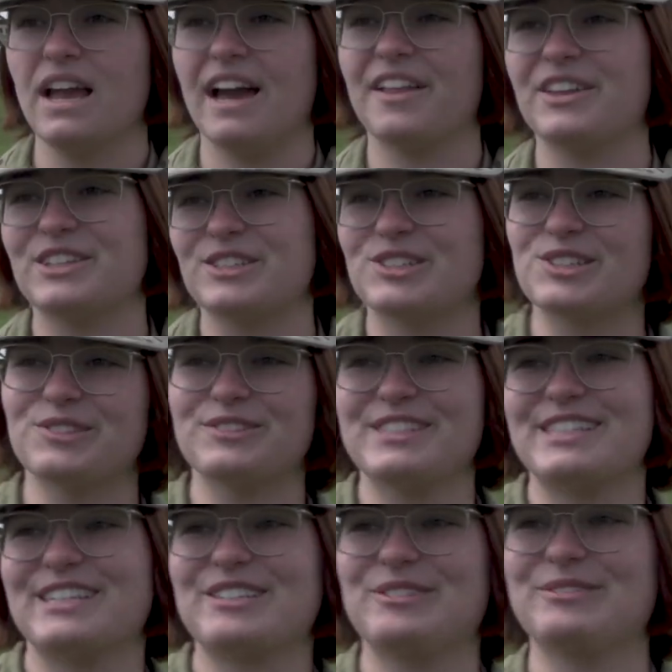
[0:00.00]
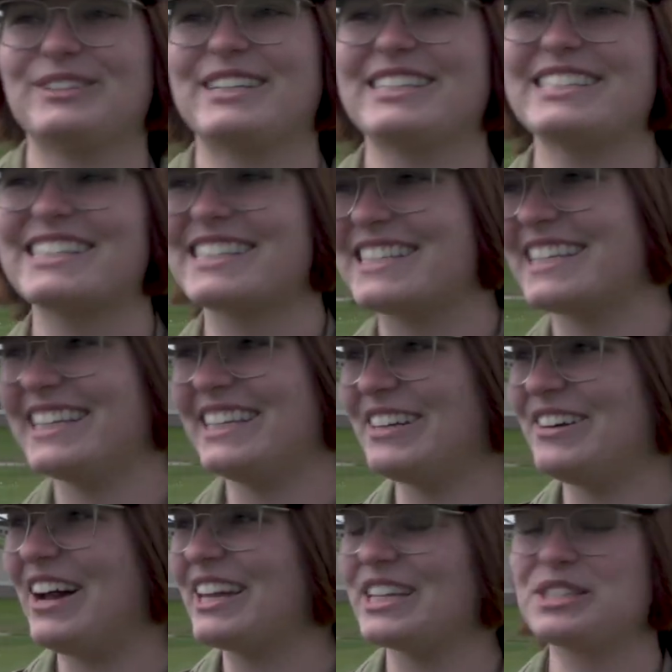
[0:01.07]
I like to serve and signal because, you
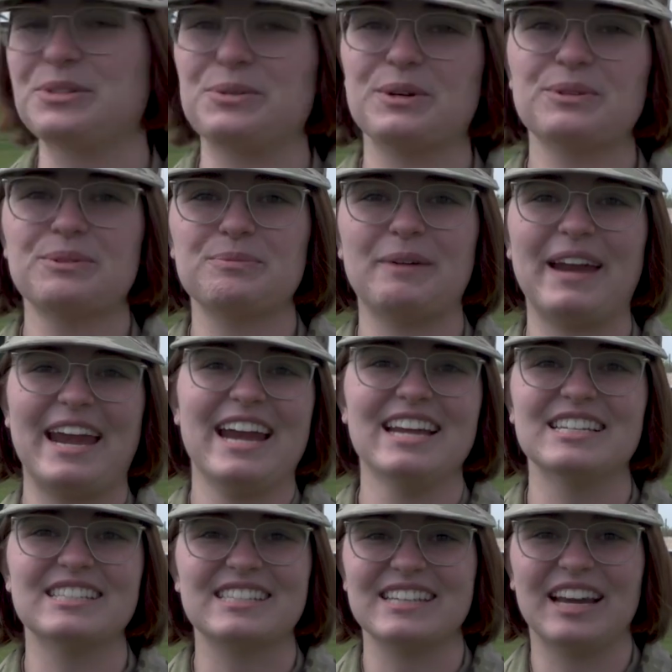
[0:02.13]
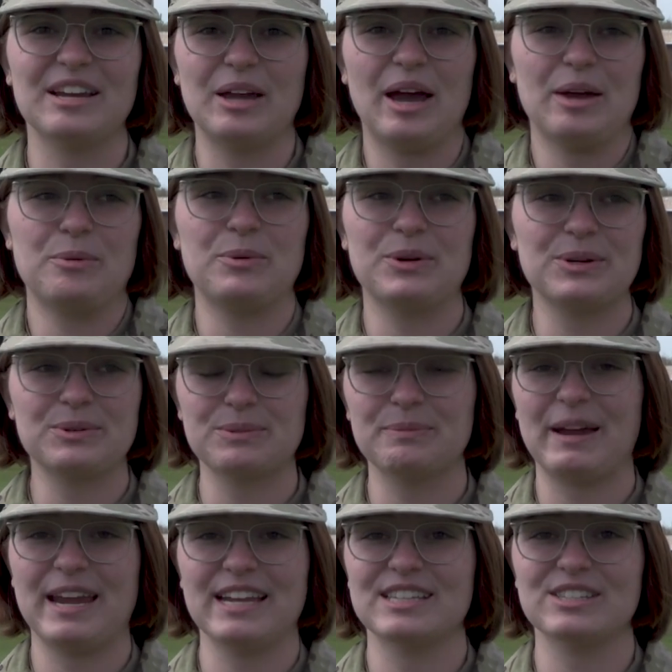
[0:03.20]
know, I get to work with my hands. I work with
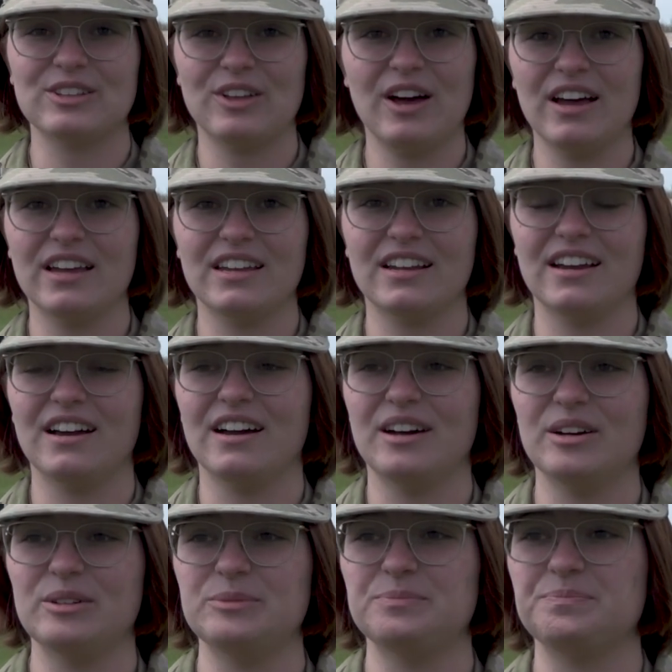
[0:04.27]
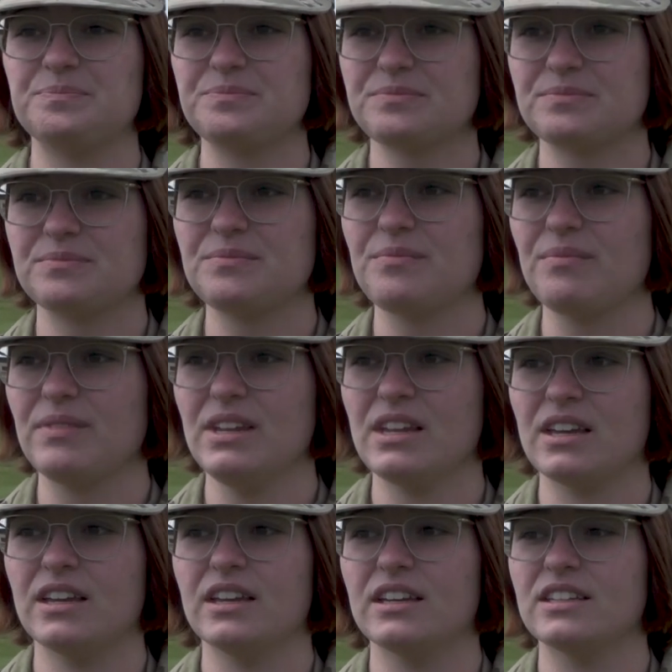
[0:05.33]
my hands a lot,
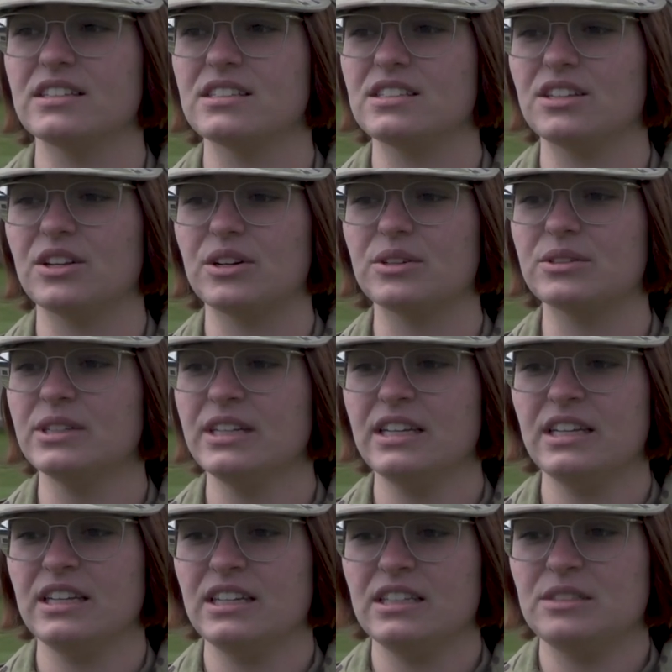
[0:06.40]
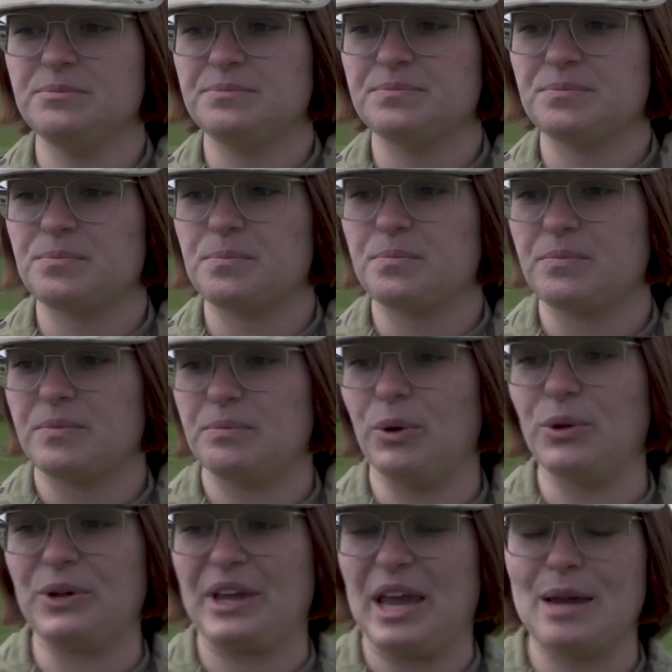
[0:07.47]
and, you know,
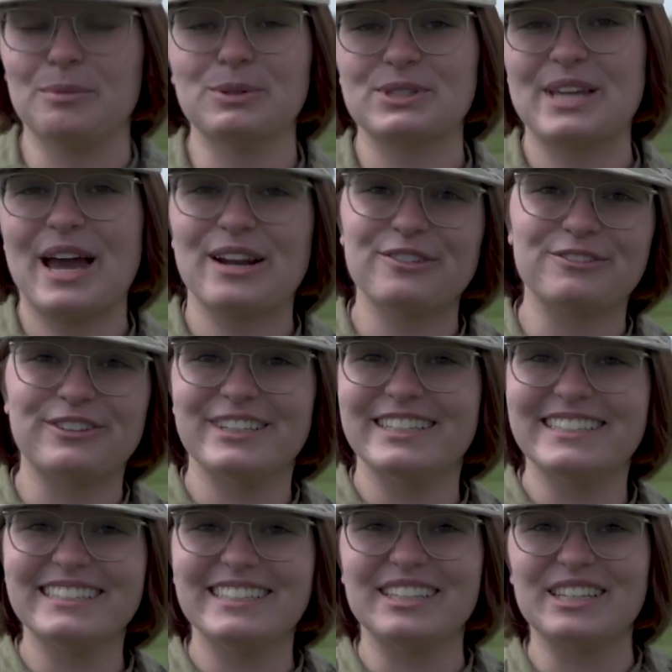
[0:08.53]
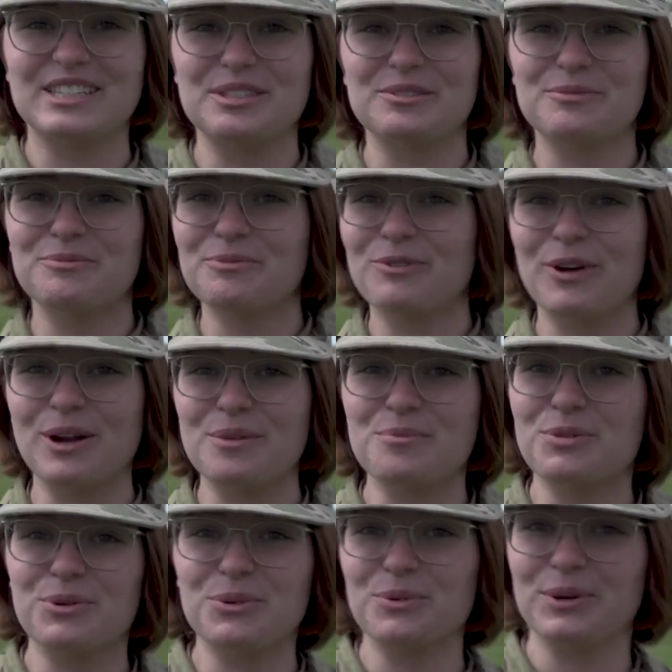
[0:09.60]
pulling cables kind of fun. You get to run
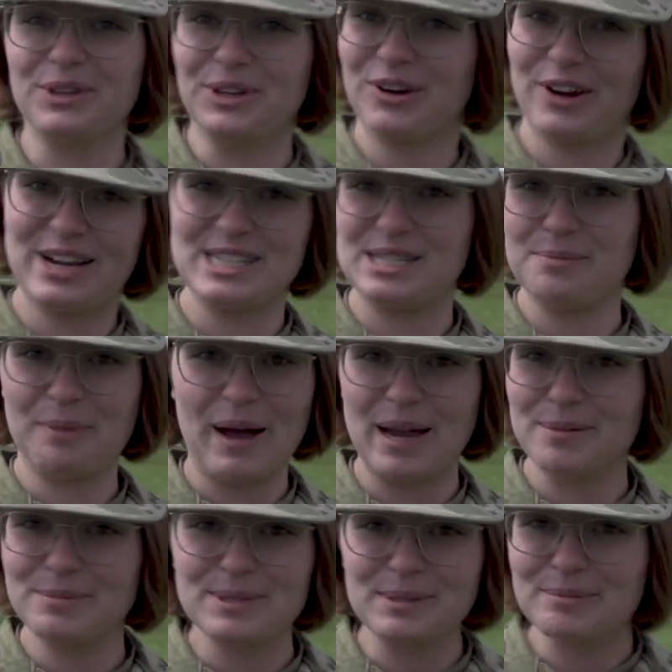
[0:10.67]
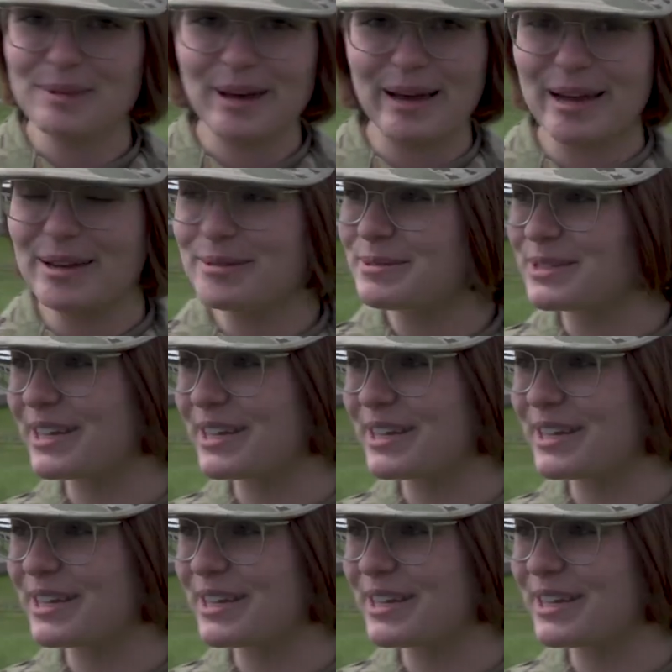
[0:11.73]
them through really crazy pipes sometimes.